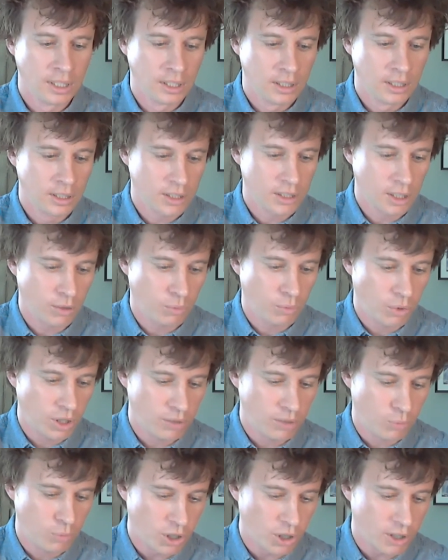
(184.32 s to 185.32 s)
So
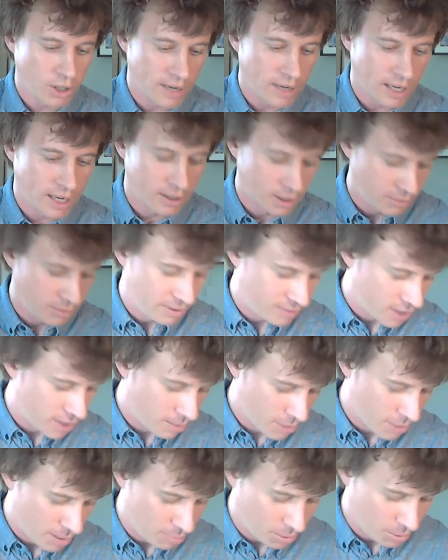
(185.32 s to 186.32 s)
one workaround that we've
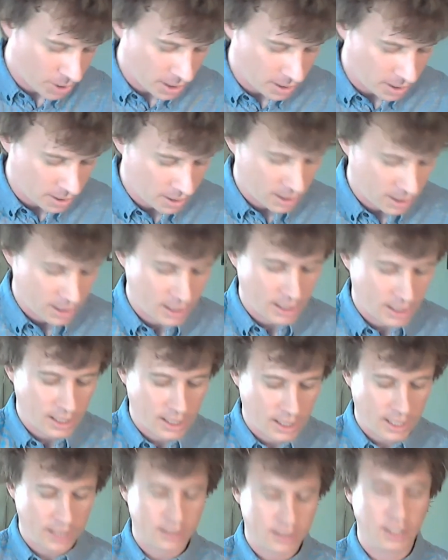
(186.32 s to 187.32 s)
come up with
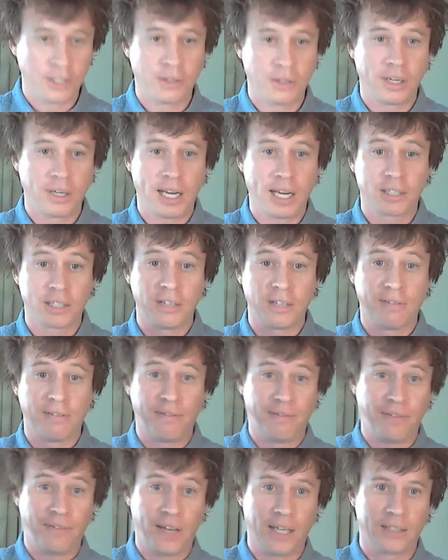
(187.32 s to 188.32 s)
is that you can actually
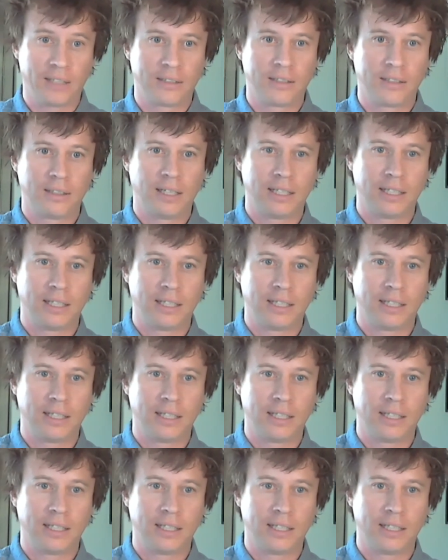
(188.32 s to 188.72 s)
fit a